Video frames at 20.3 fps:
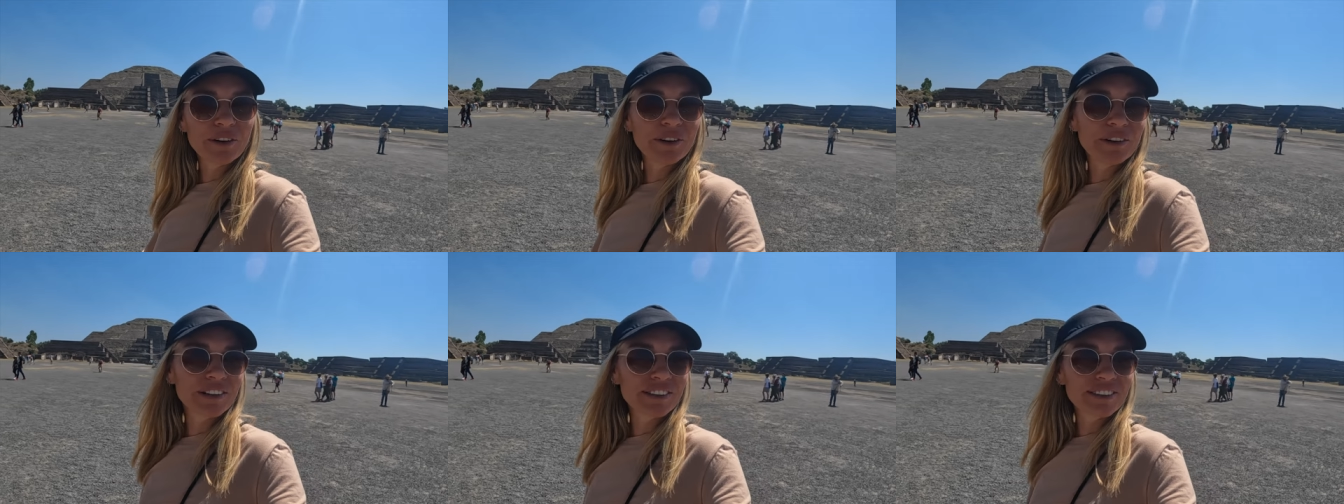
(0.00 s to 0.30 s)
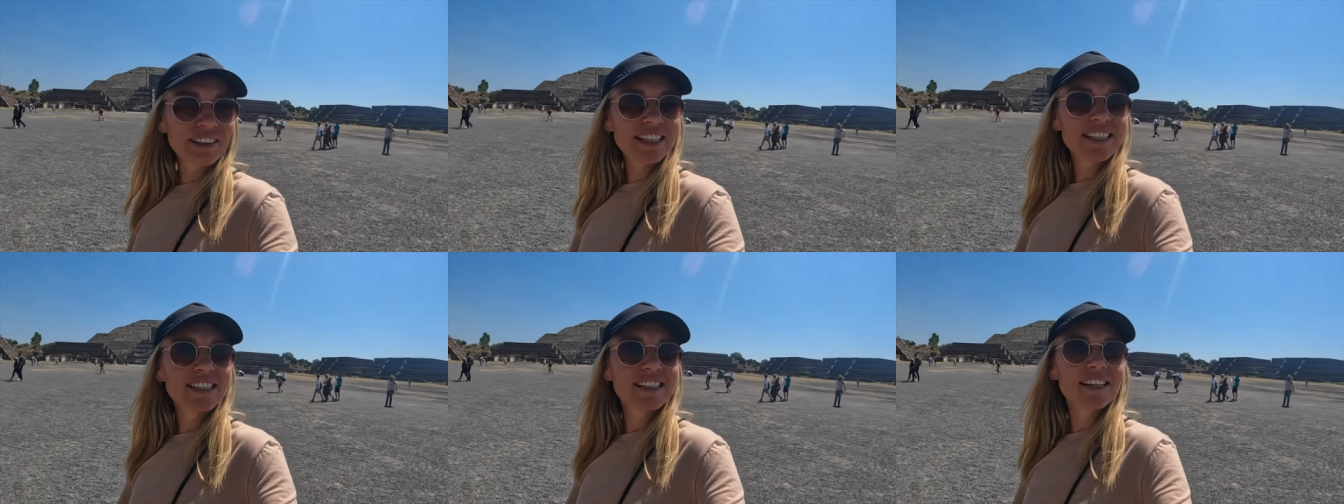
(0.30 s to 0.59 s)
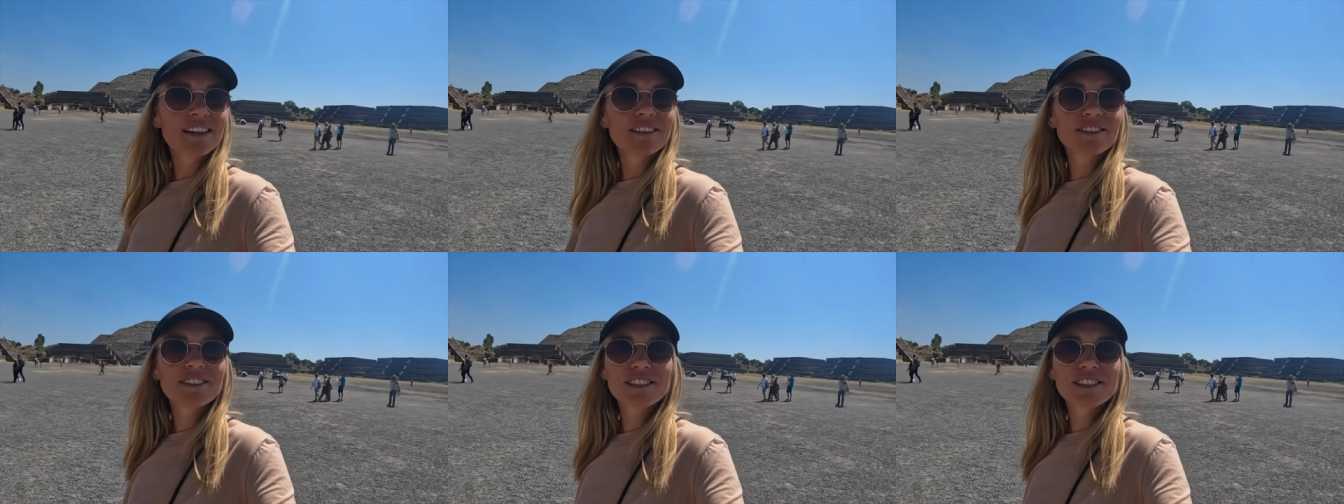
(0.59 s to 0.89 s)
all of that
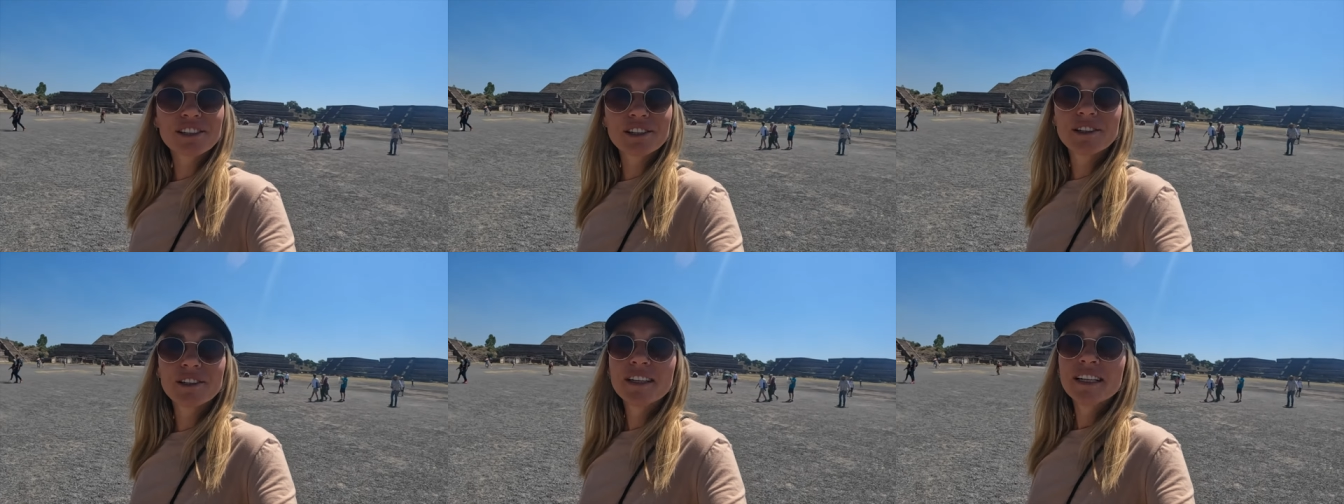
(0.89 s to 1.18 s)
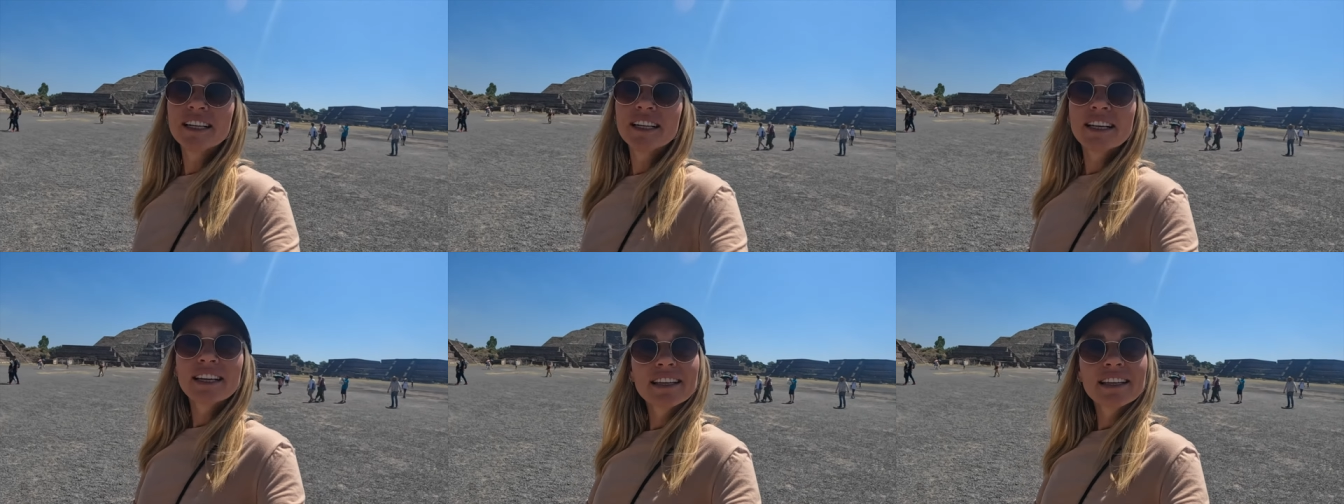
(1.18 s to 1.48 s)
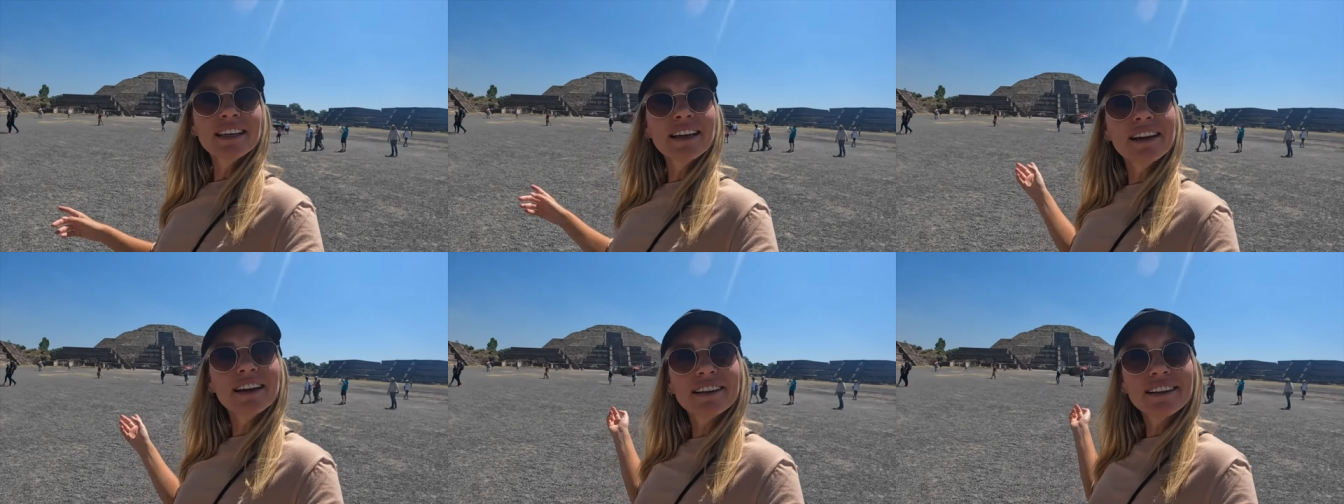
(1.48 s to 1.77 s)
stuff. So
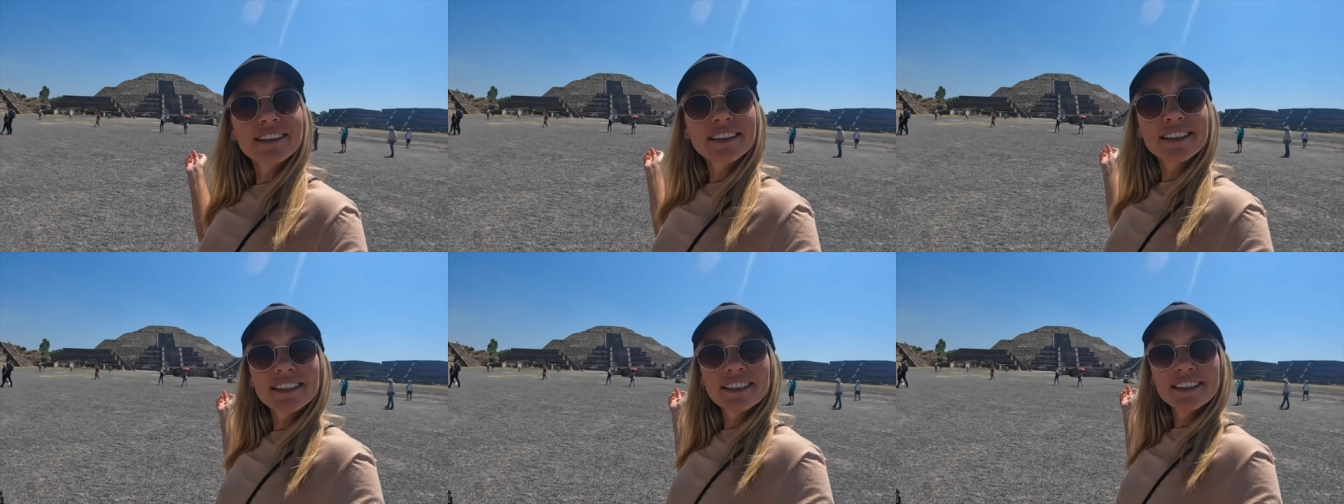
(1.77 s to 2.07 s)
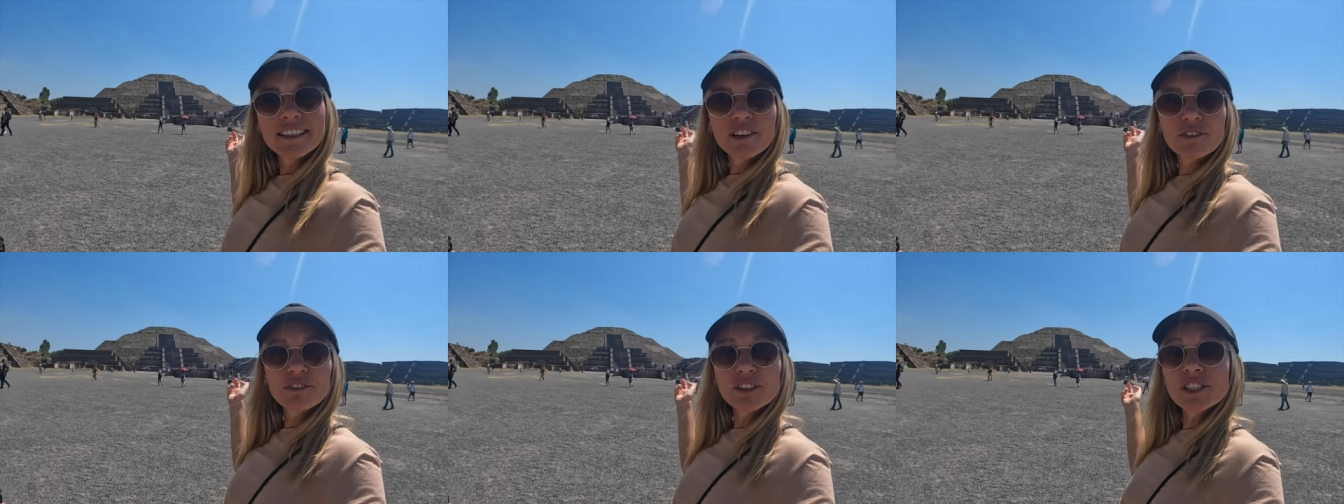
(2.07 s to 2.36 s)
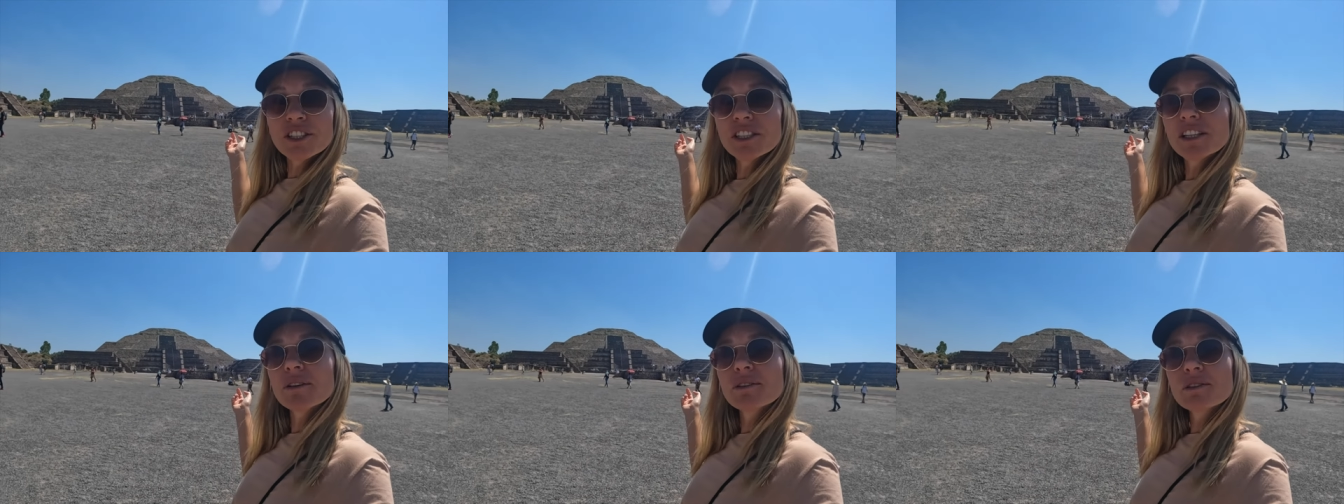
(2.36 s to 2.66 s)
yeah,
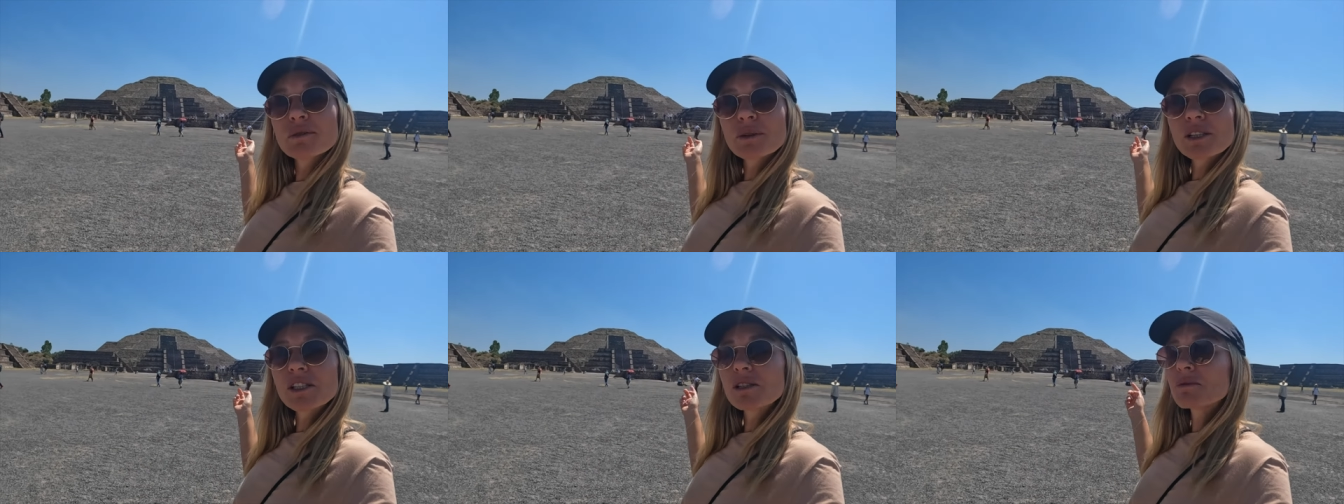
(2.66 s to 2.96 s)
originally it was much